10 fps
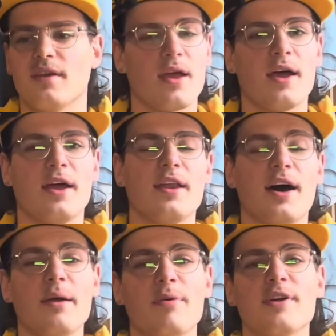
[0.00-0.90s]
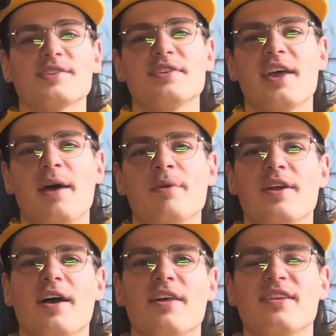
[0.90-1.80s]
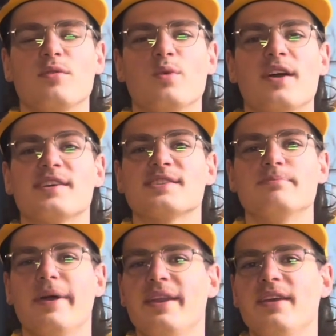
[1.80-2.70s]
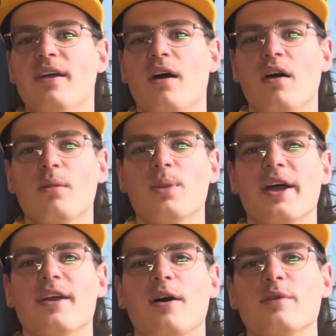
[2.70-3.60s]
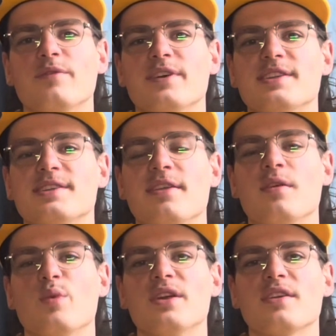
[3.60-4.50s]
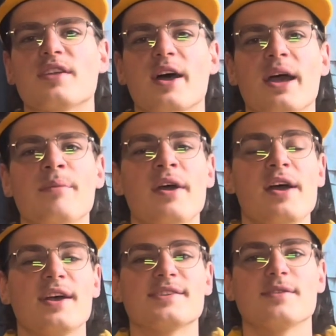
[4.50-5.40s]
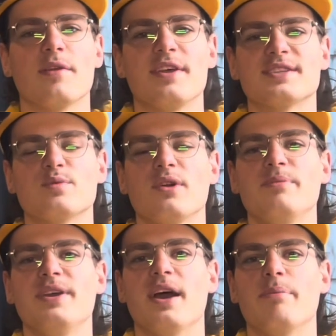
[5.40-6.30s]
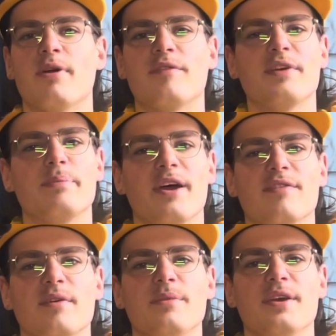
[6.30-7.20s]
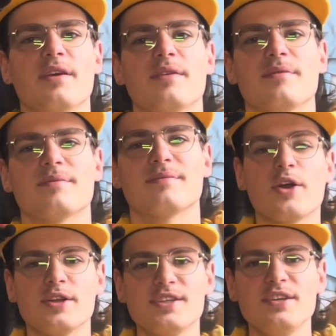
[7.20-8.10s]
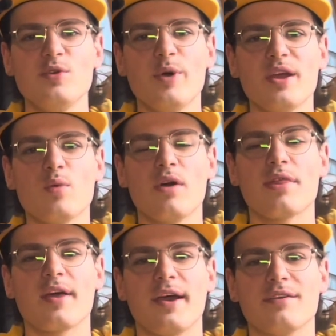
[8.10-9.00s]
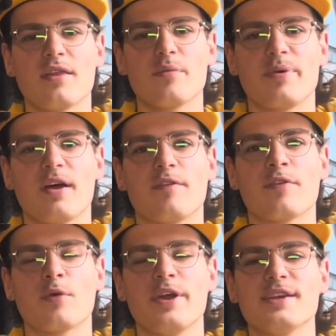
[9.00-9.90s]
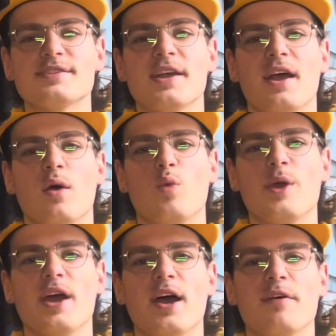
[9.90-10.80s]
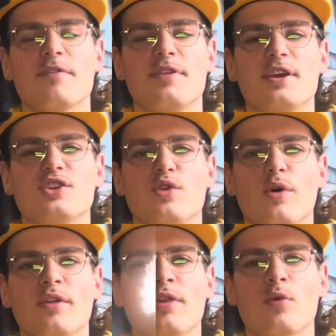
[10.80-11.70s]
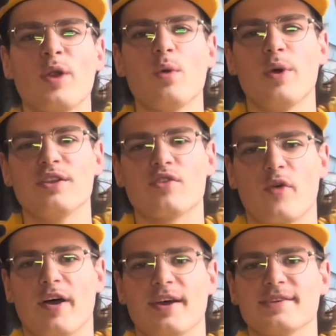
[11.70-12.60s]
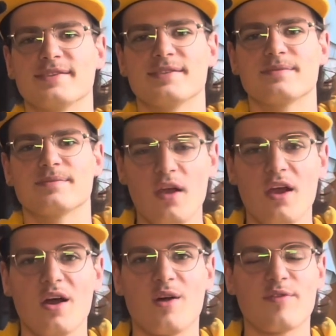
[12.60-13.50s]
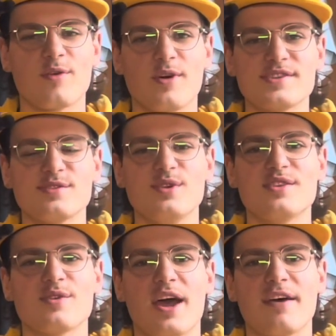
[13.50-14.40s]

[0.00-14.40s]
And I personally am a guy that wears many all black outfits in the wintertime, so this will be a perfect pair for me. Continuing with another pair of threes, we have the Jordan 3 Winterized. Of course, you need to have